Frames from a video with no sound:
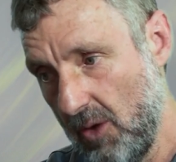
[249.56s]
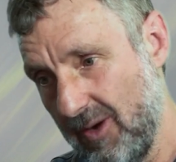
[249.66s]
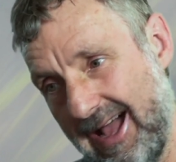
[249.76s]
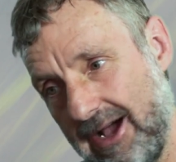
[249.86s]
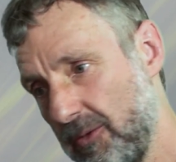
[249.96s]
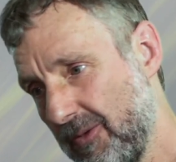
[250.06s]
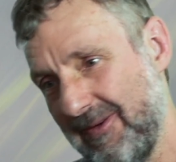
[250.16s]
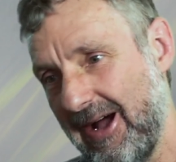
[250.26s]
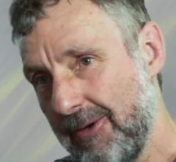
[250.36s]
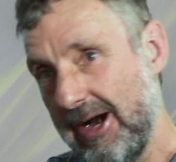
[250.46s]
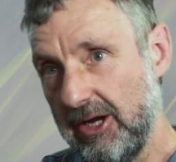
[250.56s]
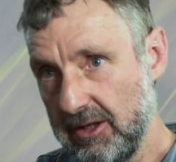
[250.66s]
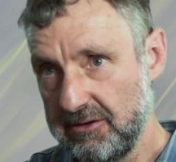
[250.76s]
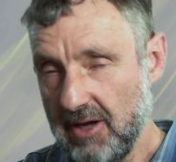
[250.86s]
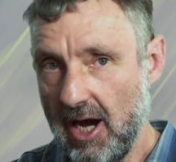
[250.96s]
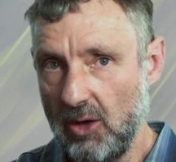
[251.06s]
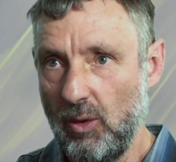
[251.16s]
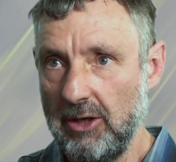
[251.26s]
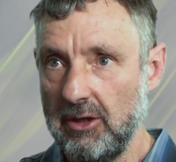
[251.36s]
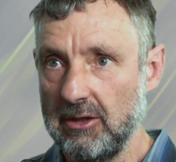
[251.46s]
well, where are you going to start?
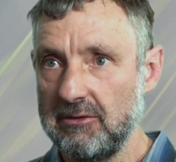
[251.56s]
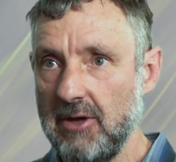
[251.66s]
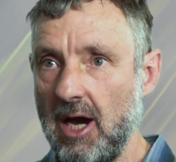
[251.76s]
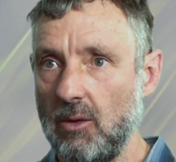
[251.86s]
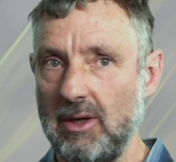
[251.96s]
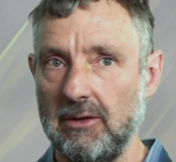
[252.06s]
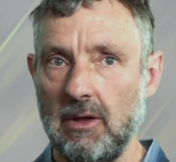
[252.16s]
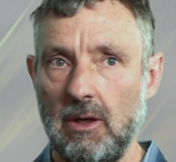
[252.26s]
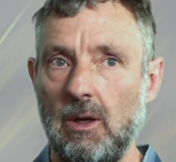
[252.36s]
Well, you're going to start with